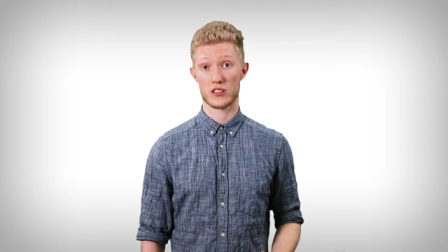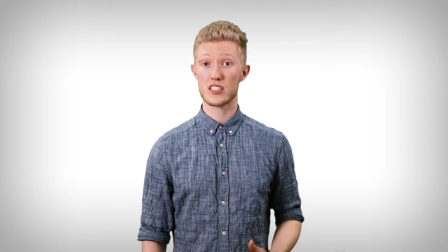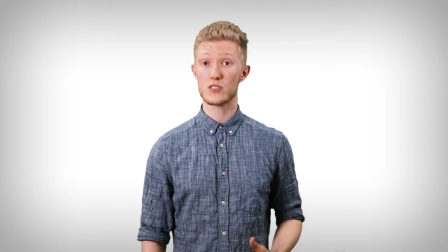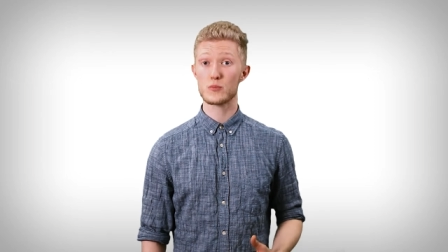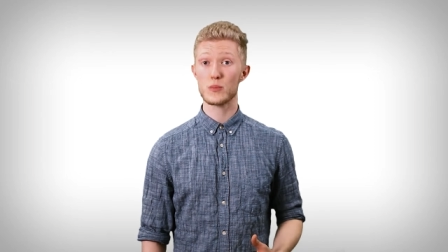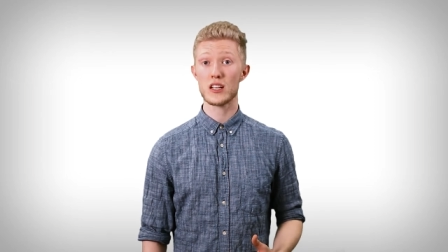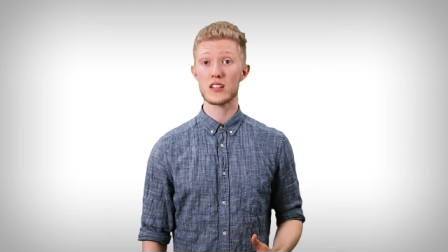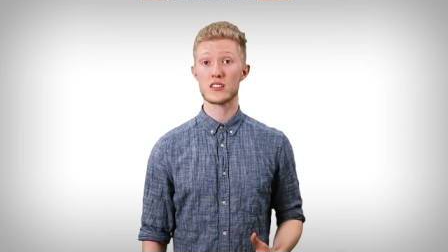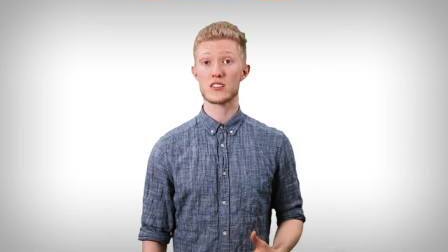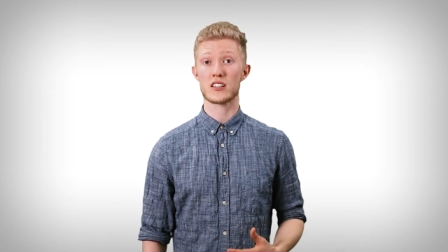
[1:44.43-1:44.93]

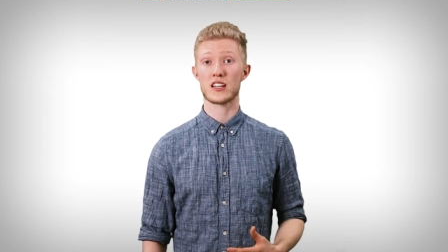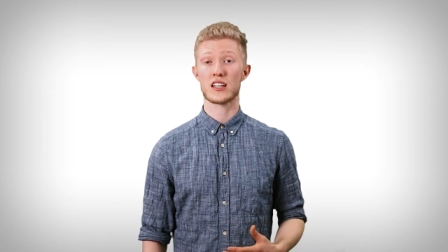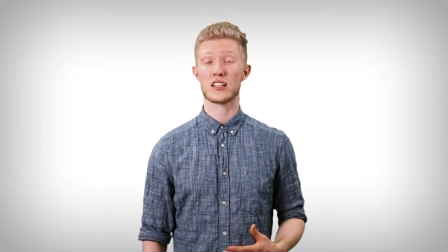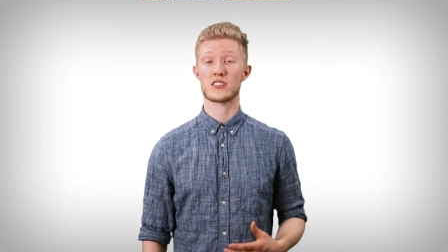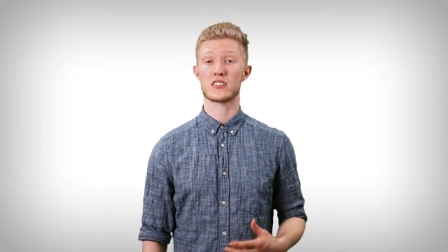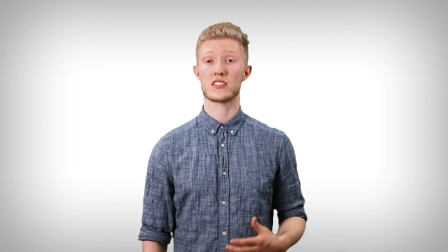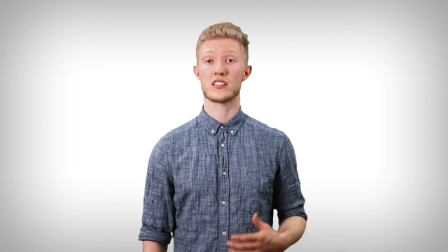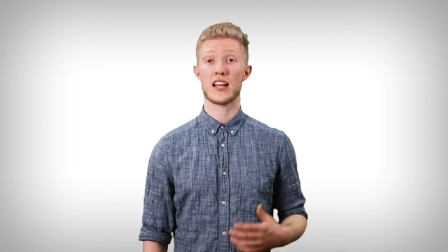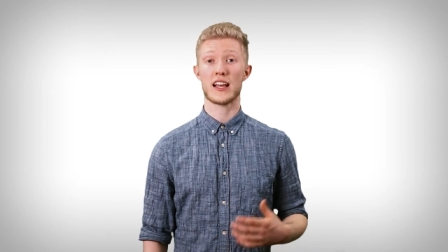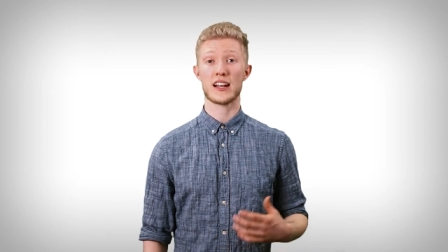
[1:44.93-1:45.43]
This means that it
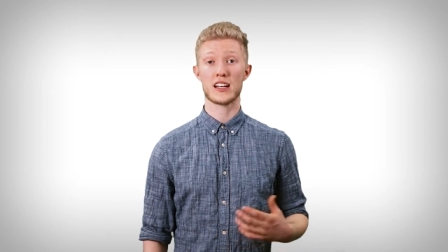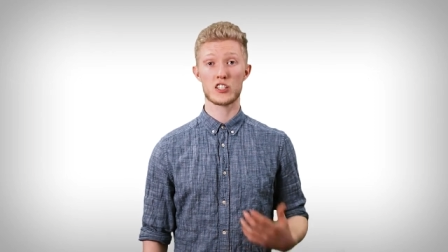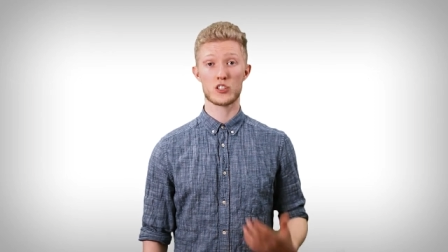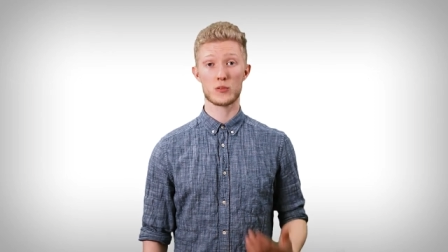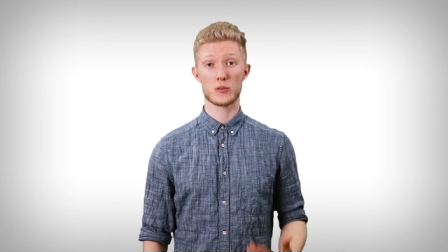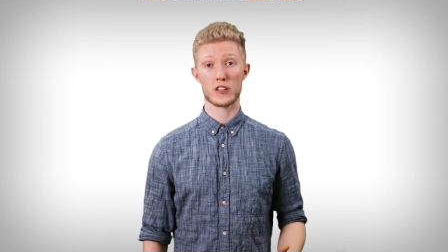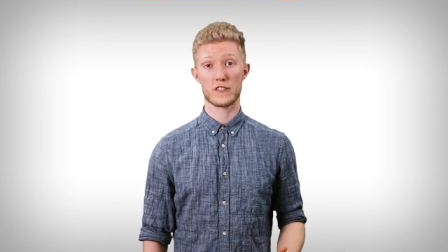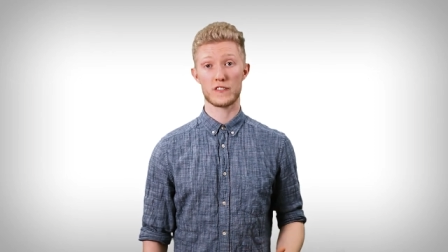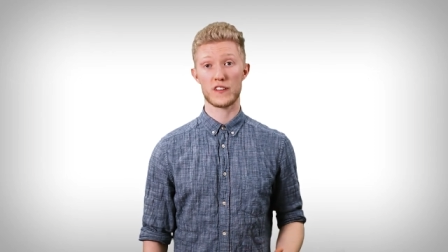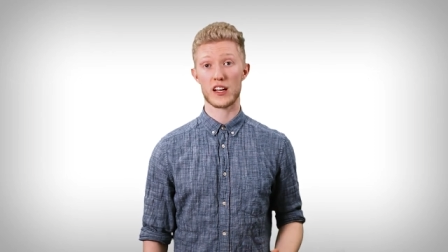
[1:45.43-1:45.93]
has
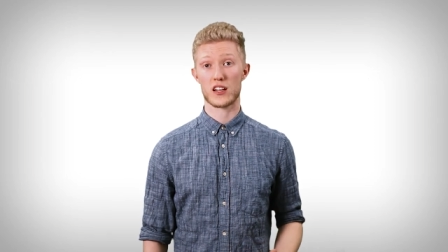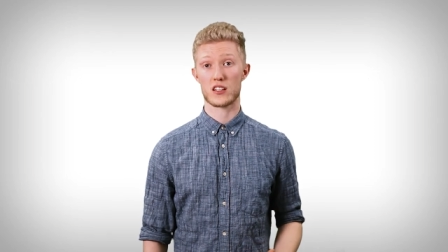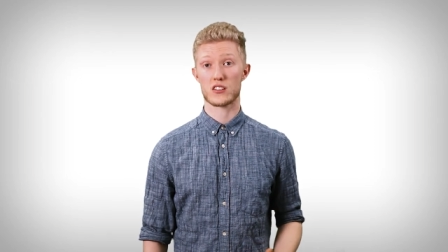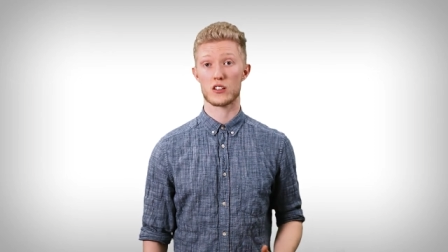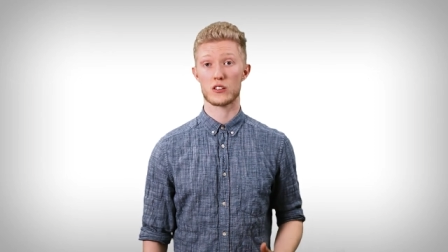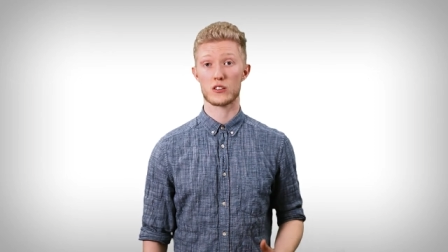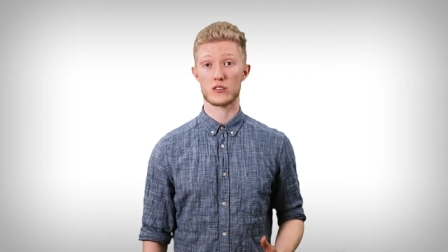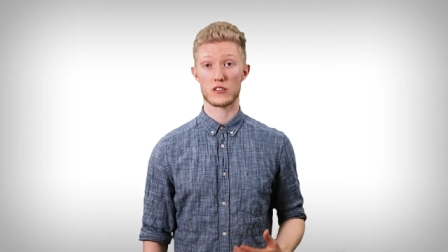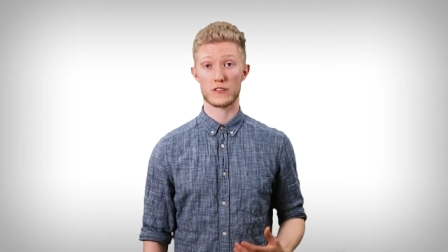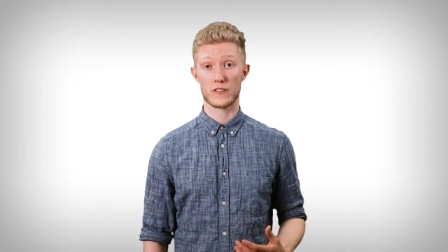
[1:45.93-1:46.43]
negligible effects
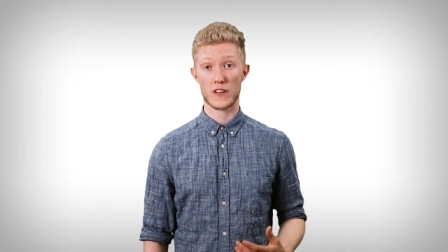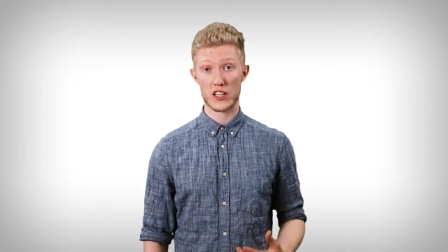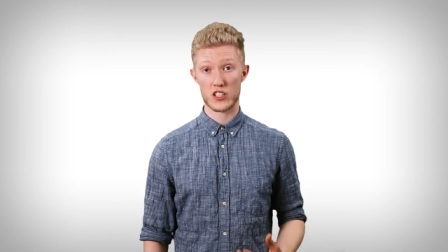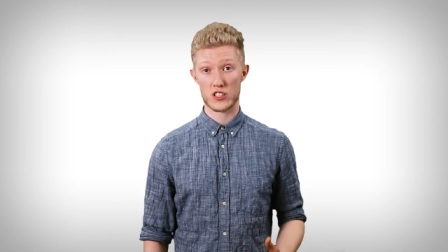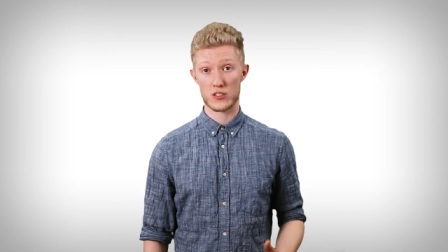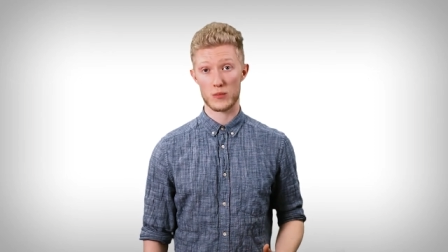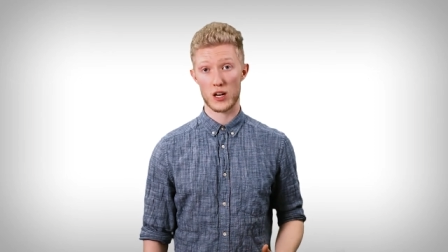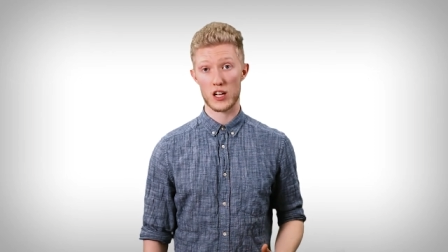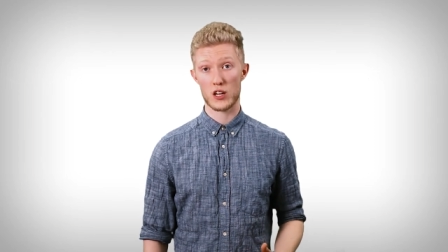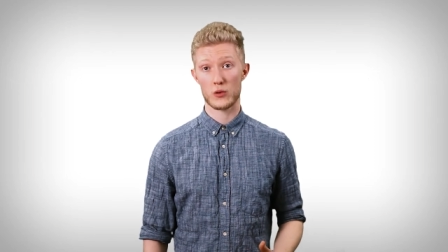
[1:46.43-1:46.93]
on the
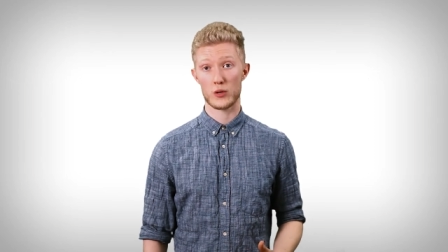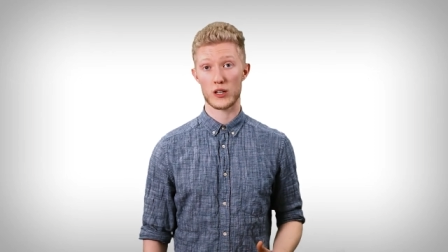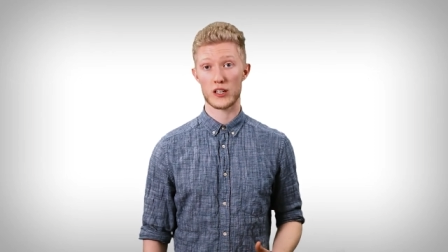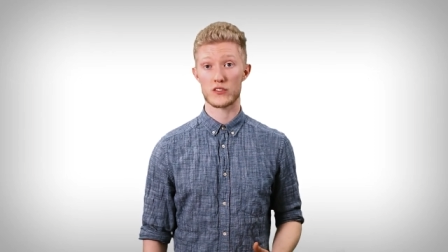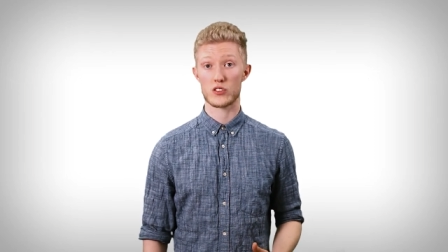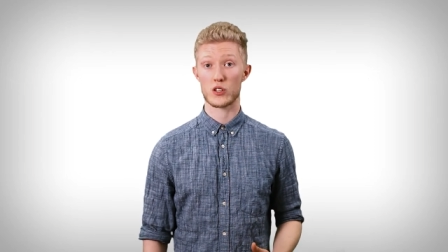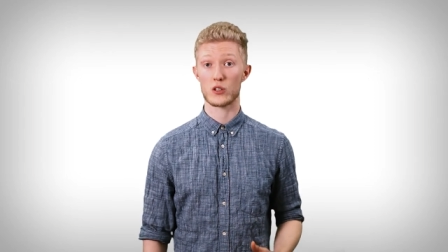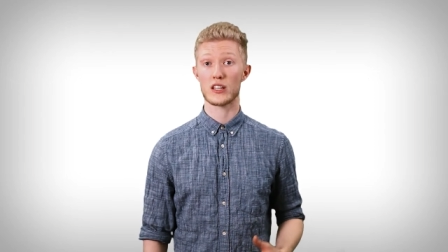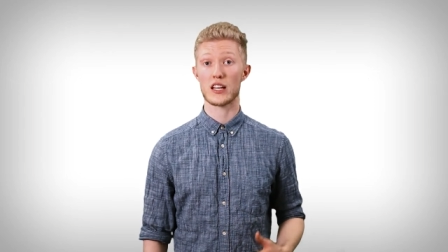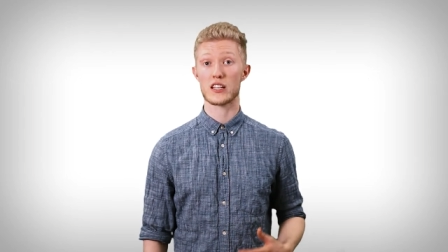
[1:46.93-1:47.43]
reflection of
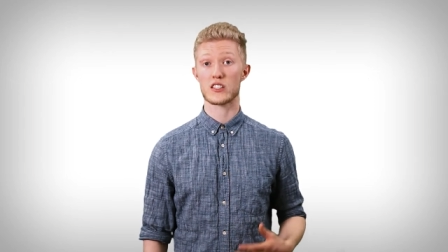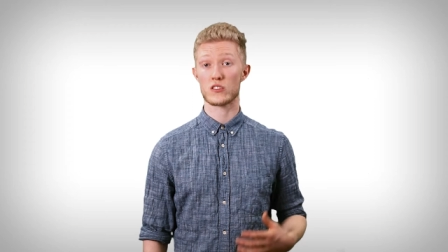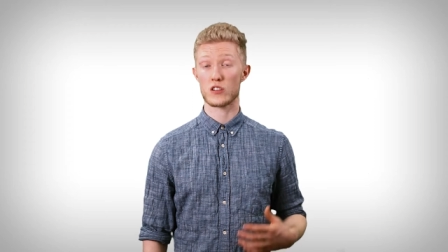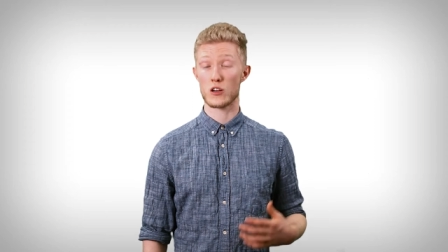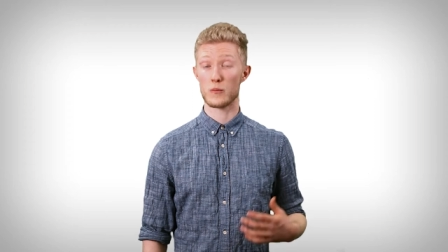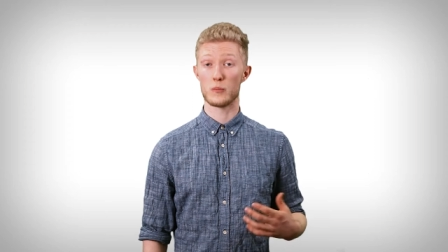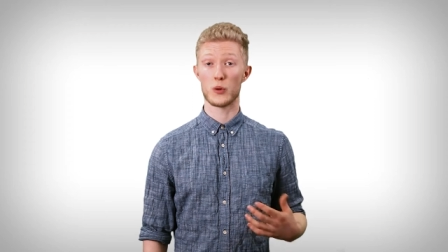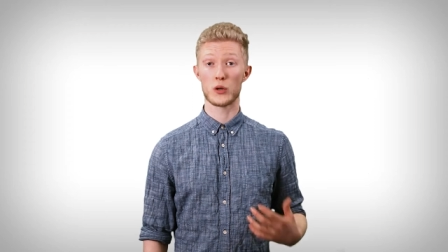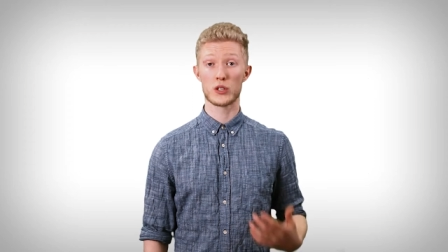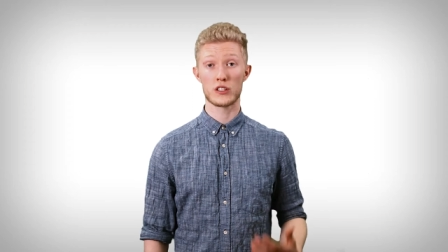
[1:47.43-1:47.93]
microwaves unless there
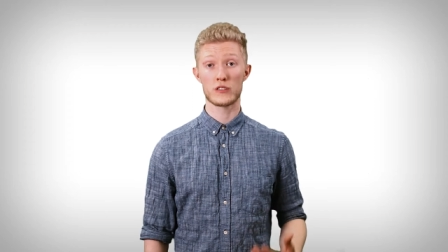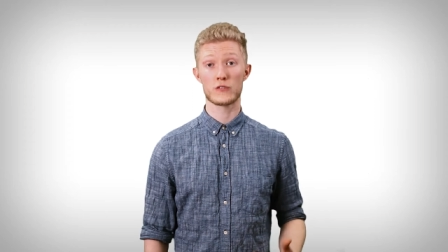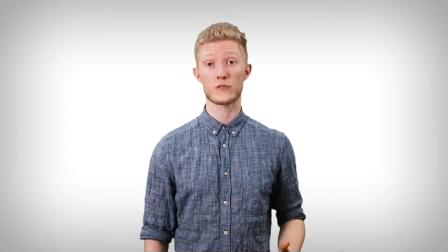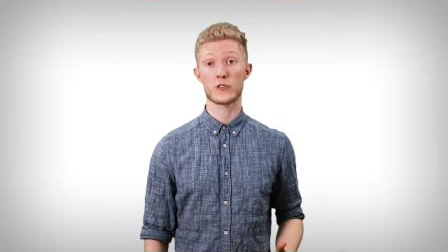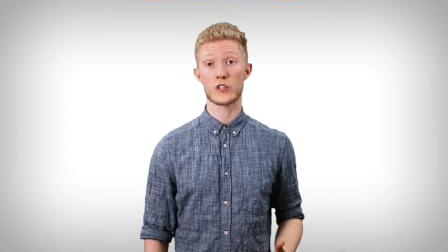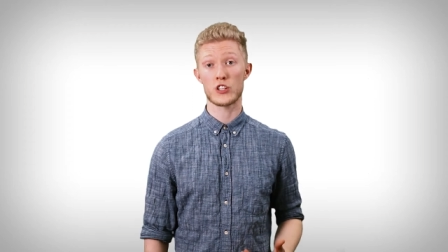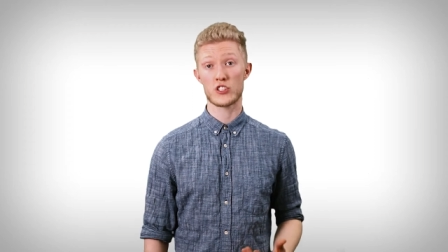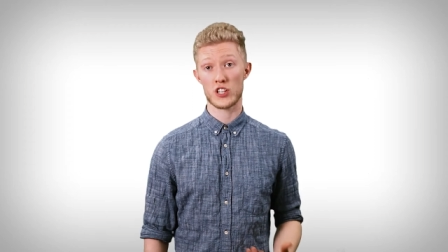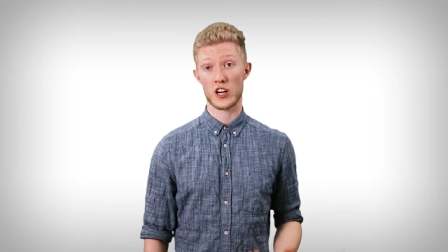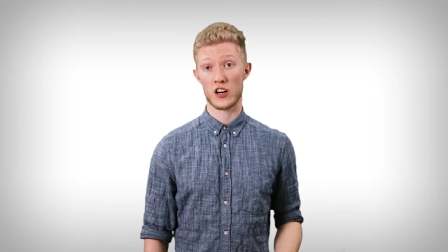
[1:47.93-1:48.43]
are abundant
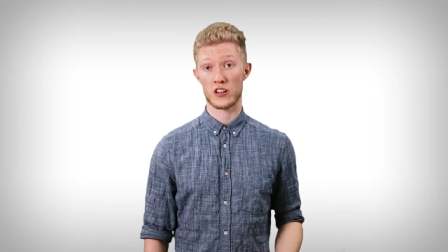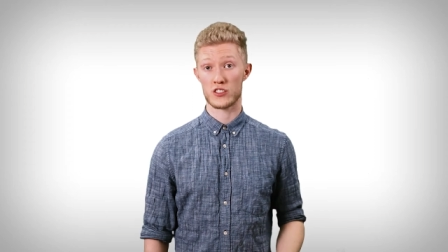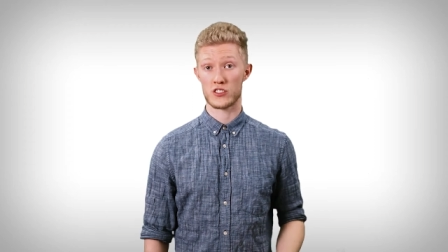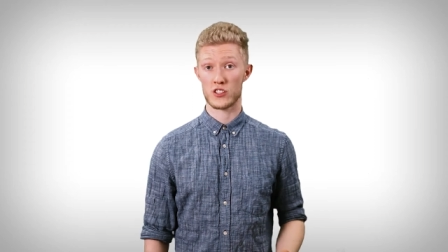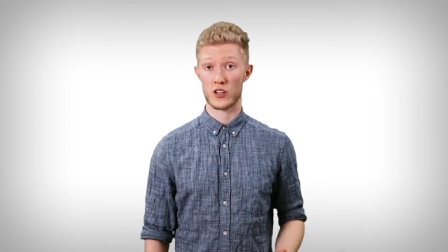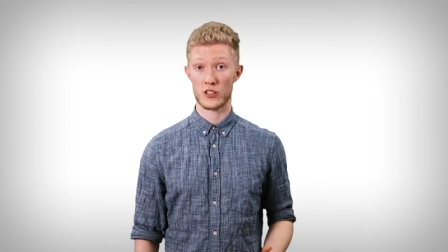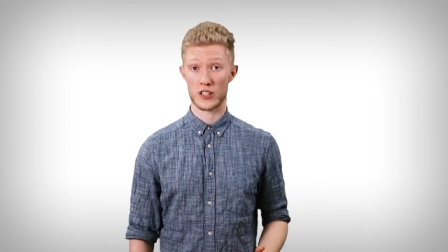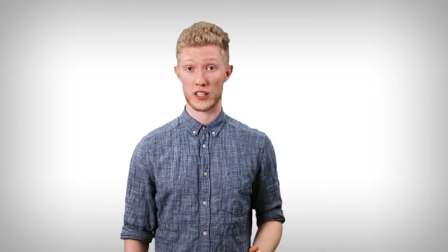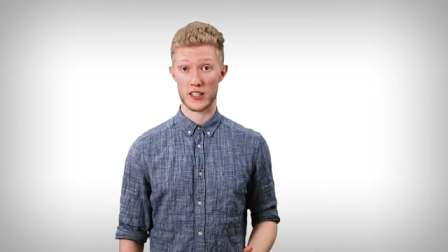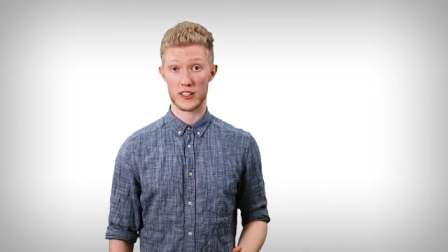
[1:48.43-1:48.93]
free charges
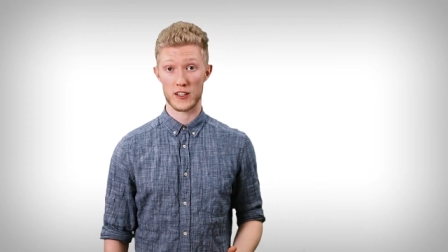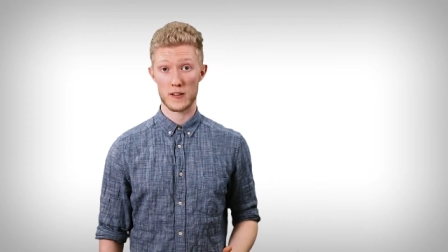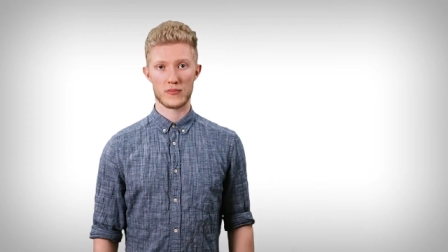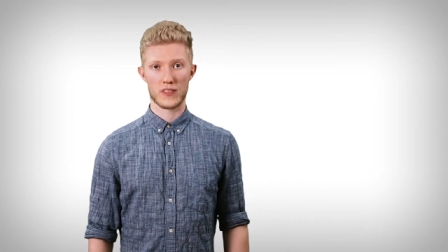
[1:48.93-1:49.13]
on it.